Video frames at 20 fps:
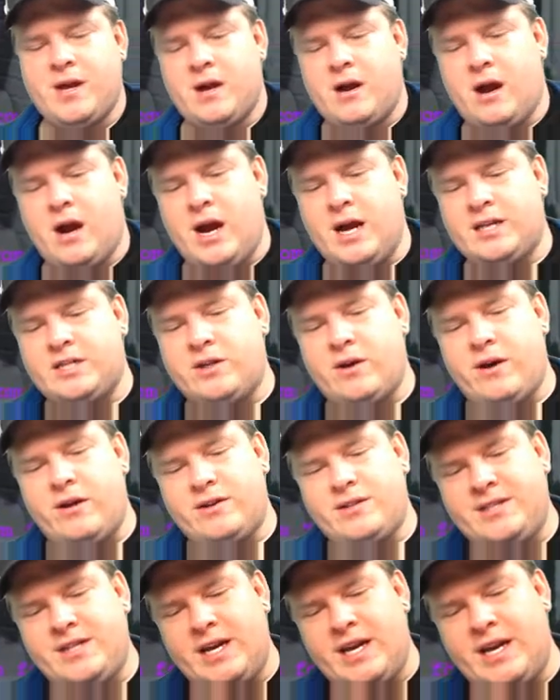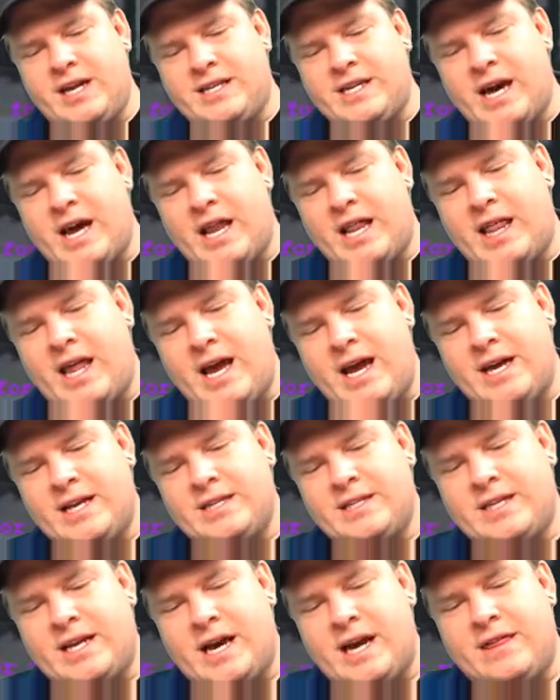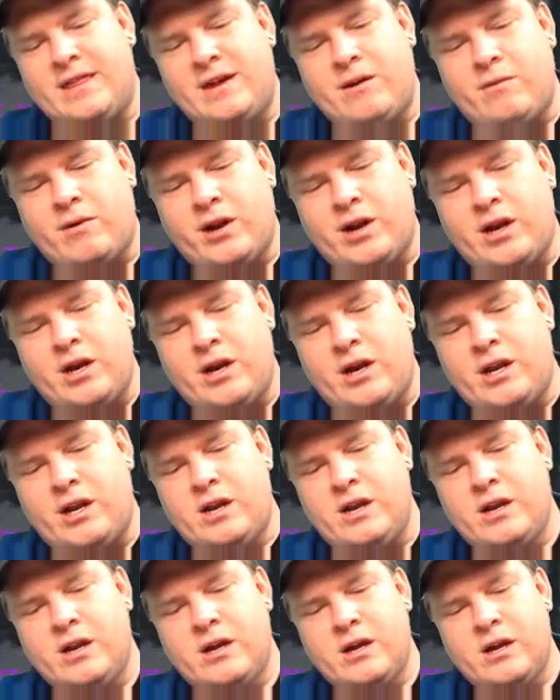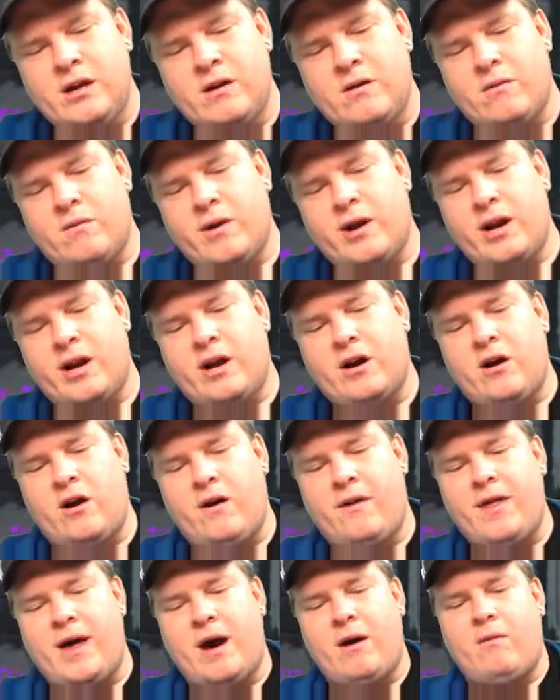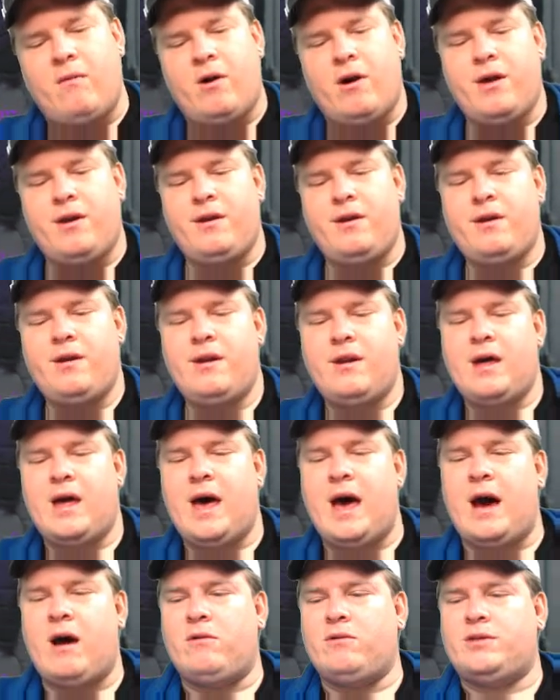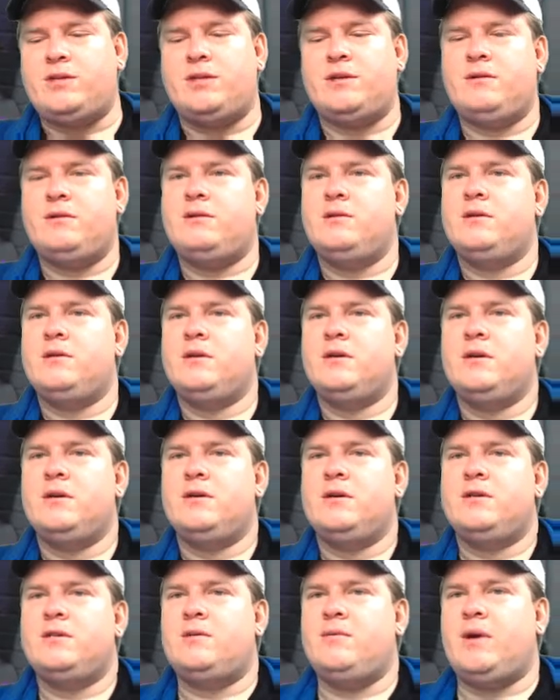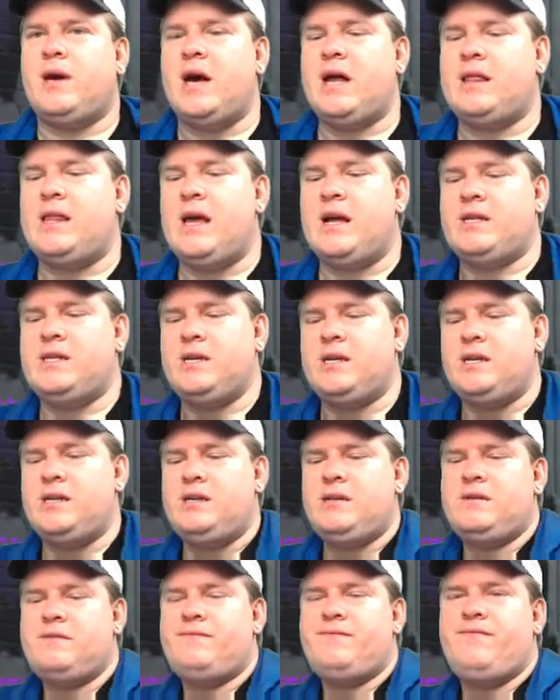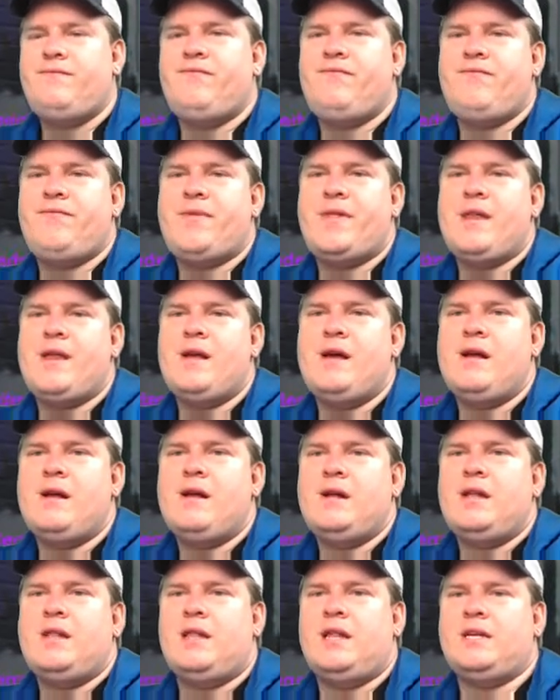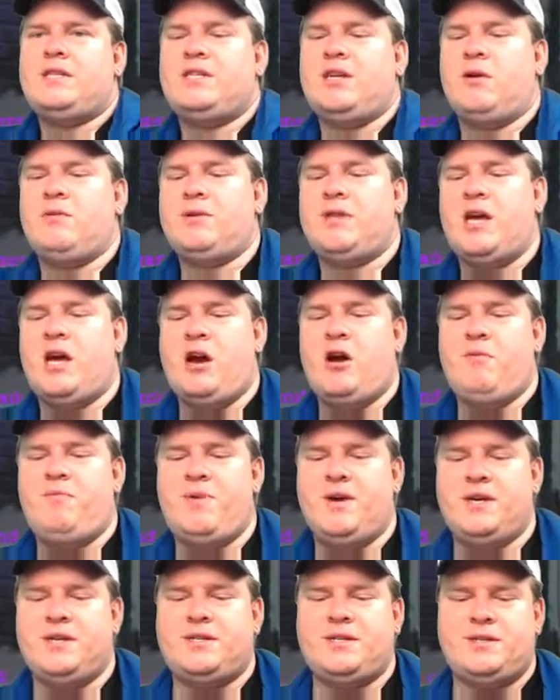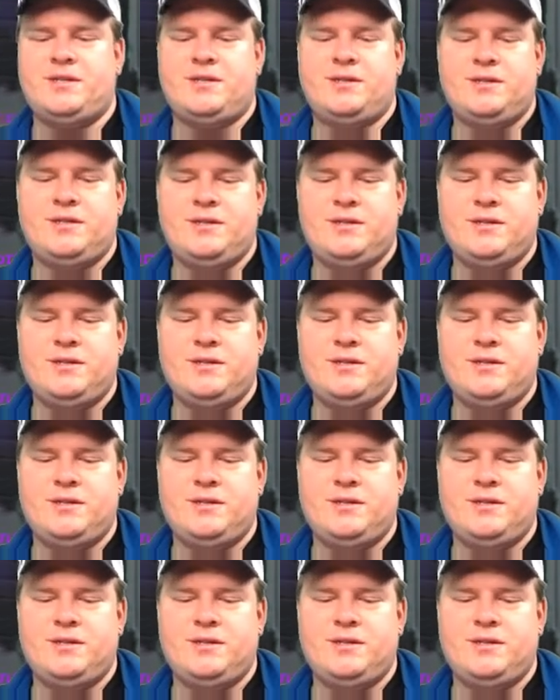All right, so I don't see any dotted lines. I think we're good. We're going to call that one out. So we got that done. Let's start with the hairpiece.